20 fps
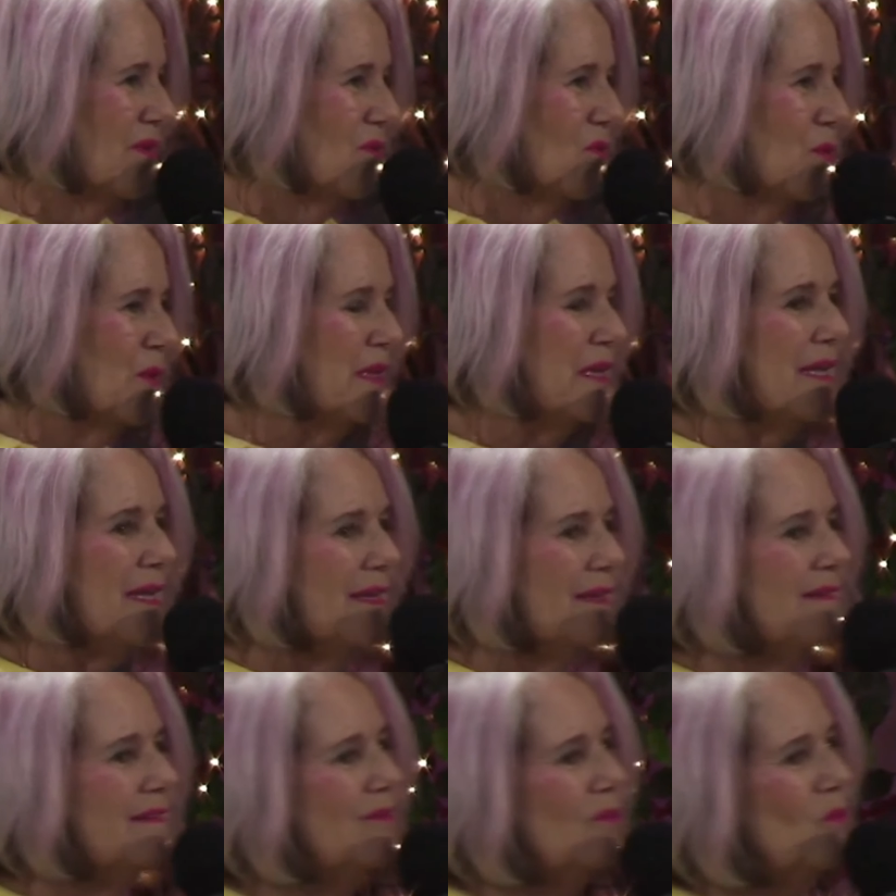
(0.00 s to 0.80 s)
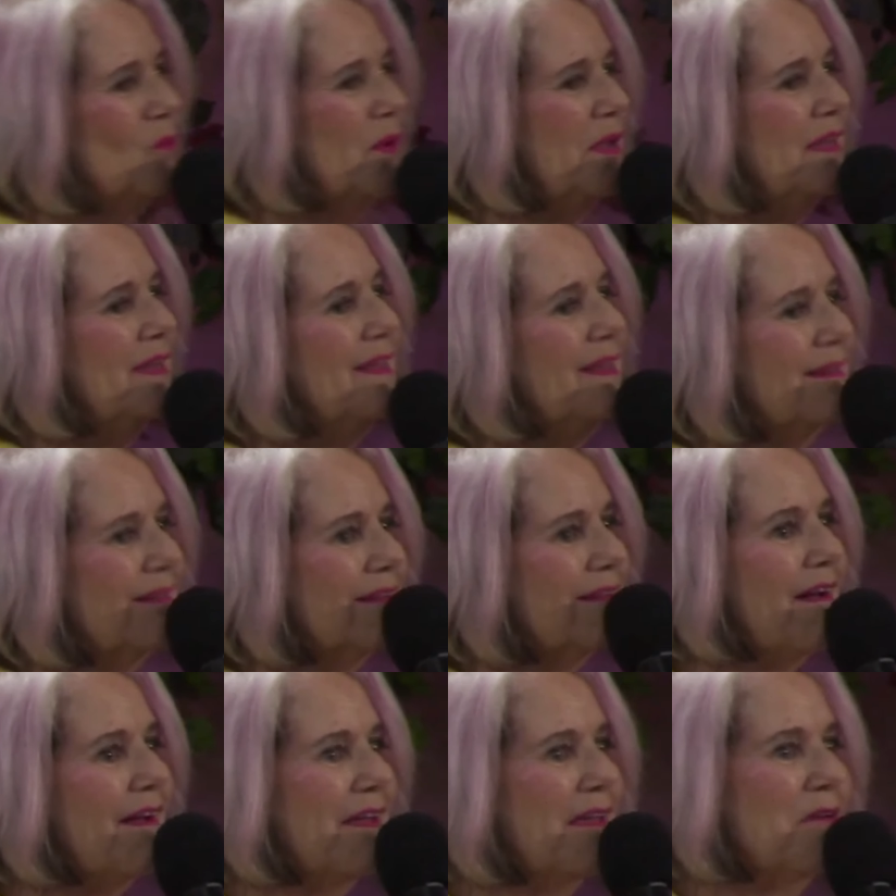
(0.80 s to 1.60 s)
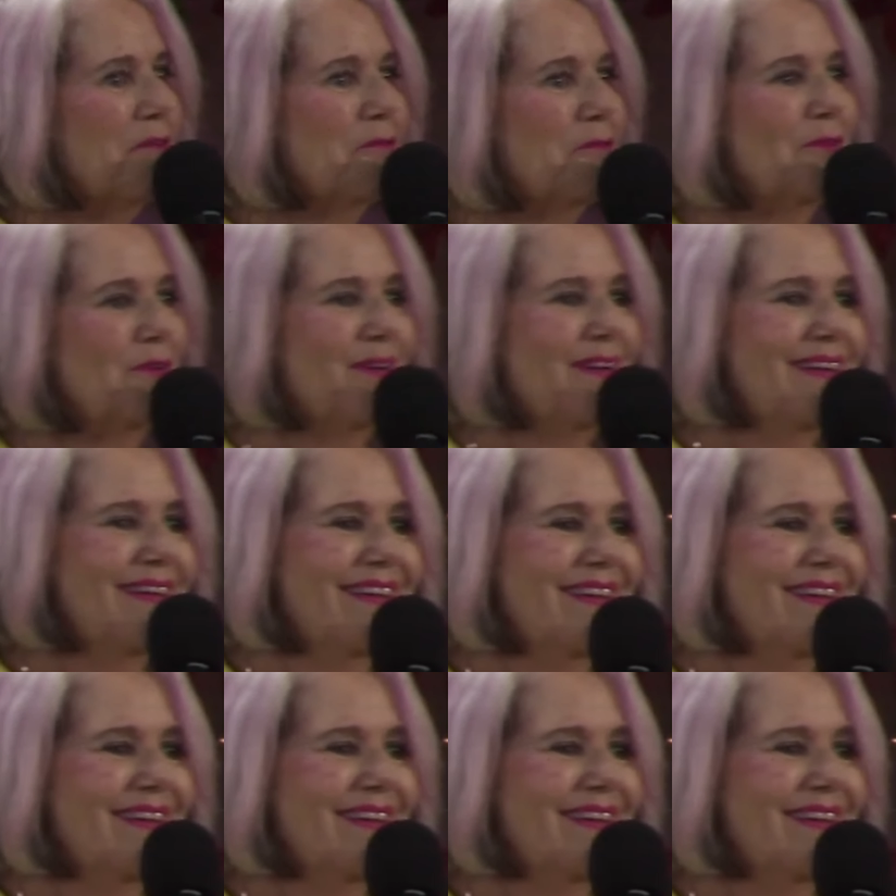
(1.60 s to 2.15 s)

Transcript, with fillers: We need, we need life.